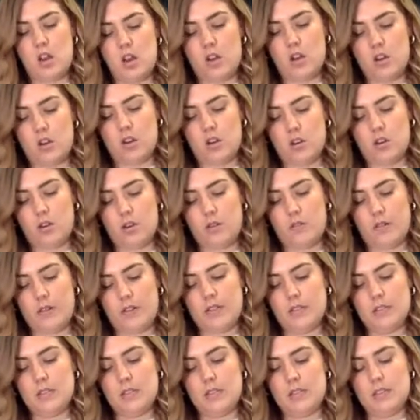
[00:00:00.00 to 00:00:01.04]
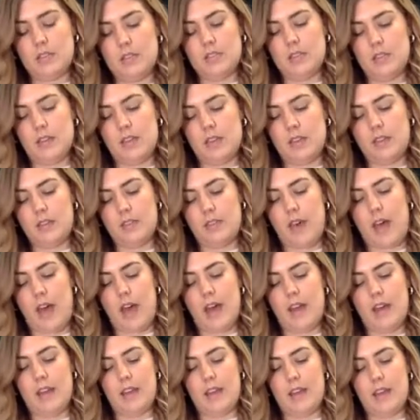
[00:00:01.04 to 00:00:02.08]
you're going to stick
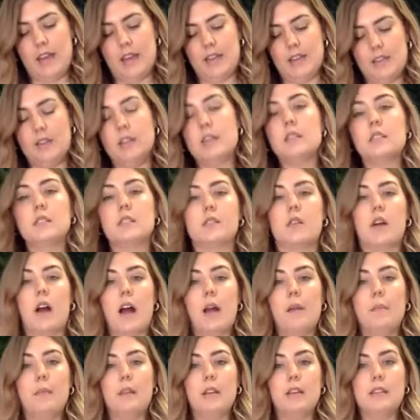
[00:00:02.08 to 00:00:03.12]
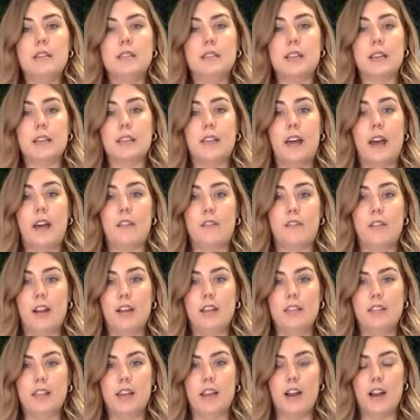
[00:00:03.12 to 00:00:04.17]
that in. So I'm going to stick that
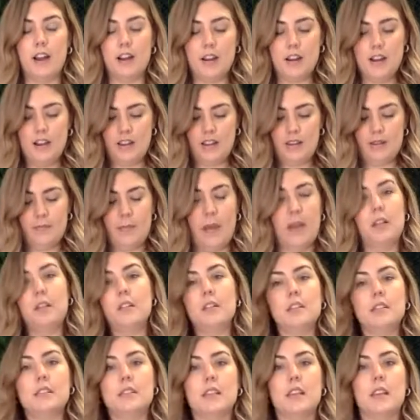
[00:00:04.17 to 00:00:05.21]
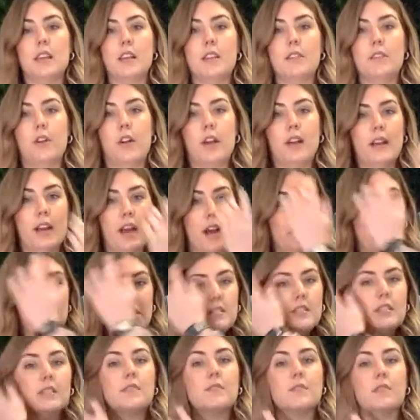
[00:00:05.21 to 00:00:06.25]
right there. Might look silly for right now
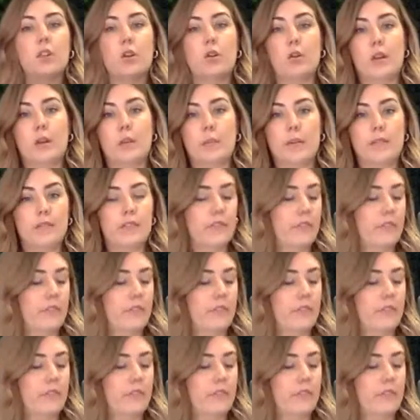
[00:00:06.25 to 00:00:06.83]
because it's floating above the